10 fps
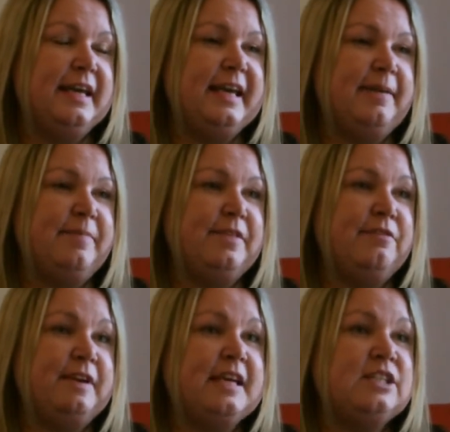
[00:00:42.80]
The
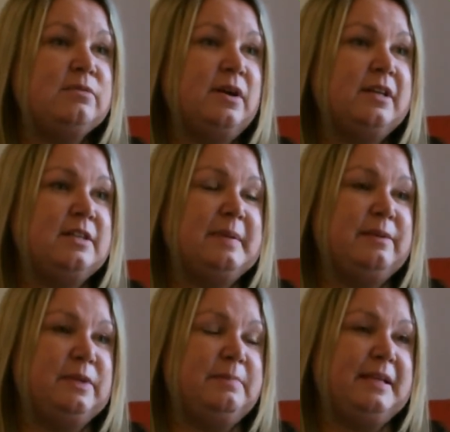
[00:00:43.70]
first one,
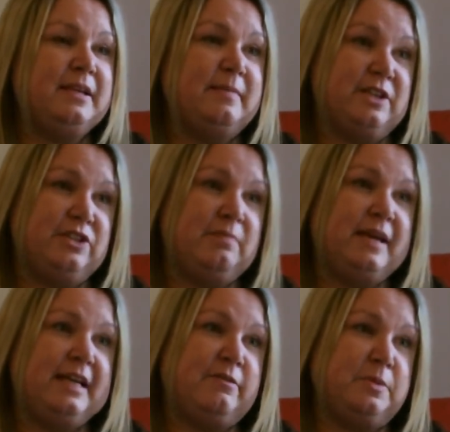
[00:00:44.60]
we'd been commissioned by
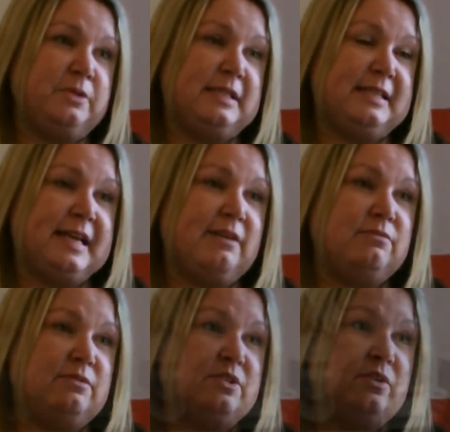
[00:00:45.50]
Liverpool City
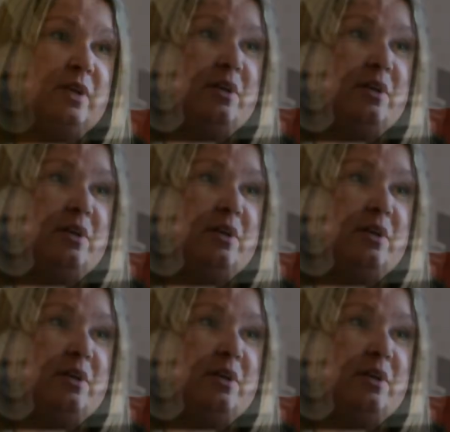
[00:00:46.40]
Council to